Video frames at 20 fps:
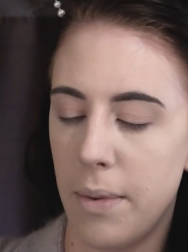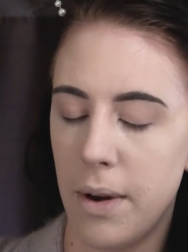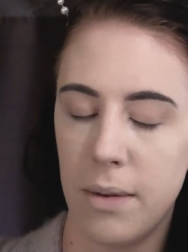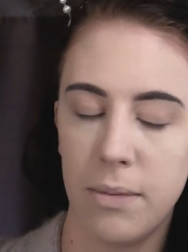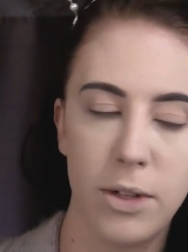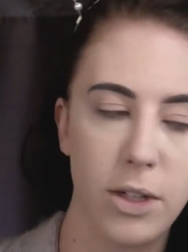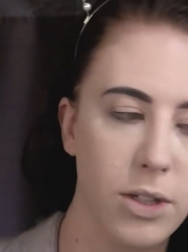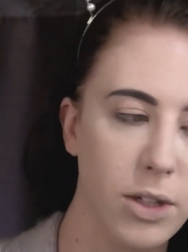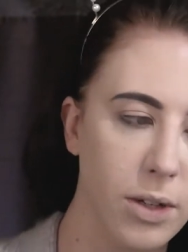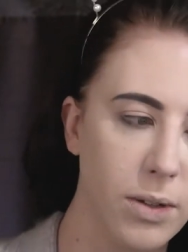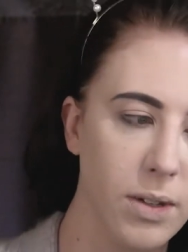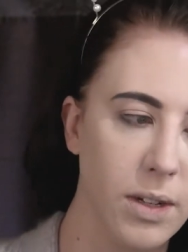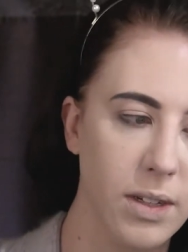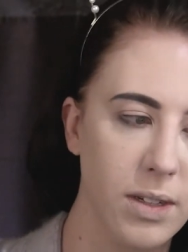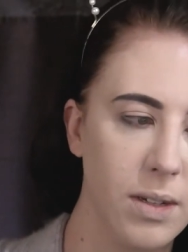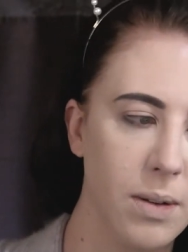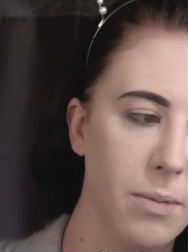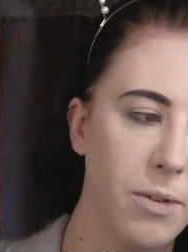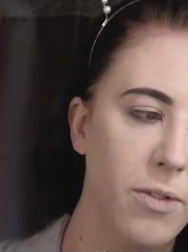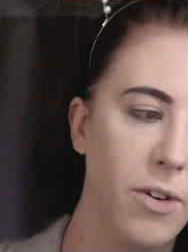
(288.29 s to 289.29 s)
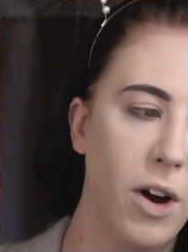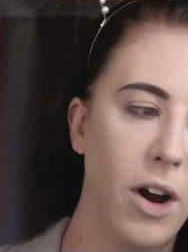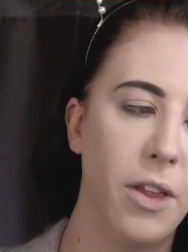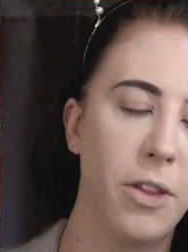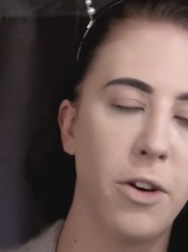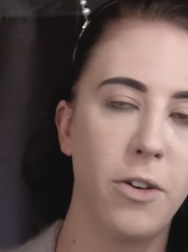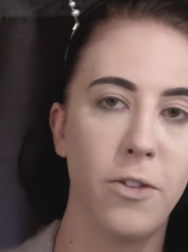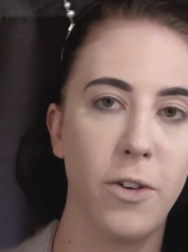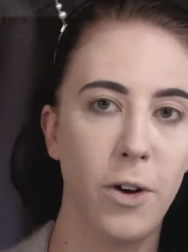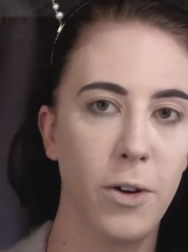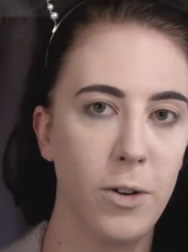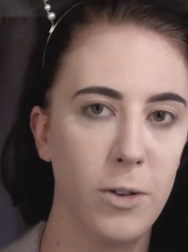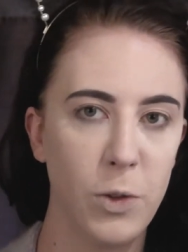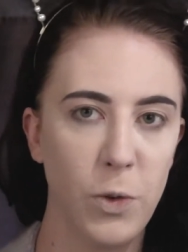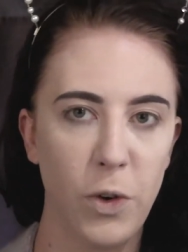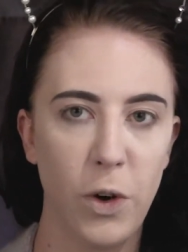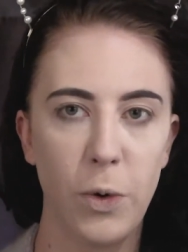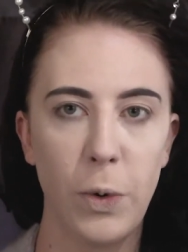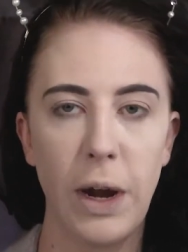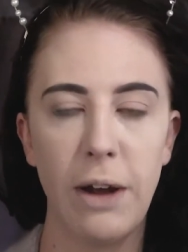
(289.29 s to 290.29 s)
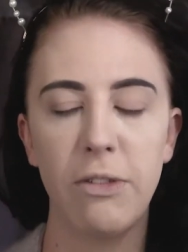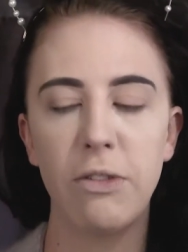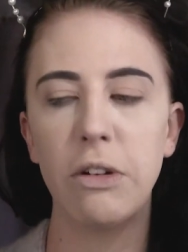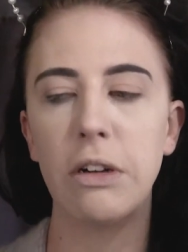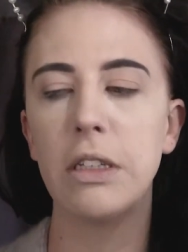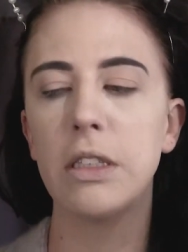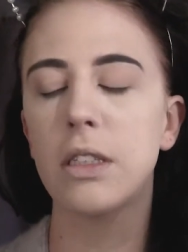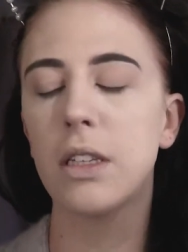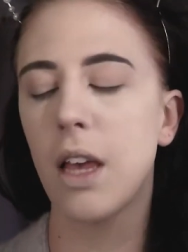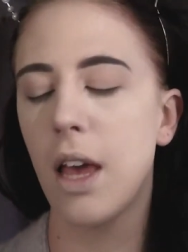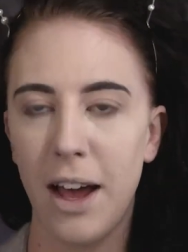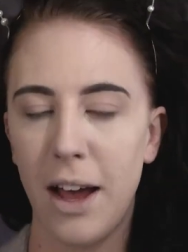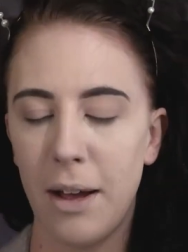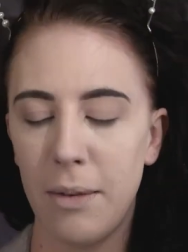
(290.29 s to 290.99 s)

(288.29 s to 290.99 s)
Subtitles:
but I'm just using some of her other photos for reference.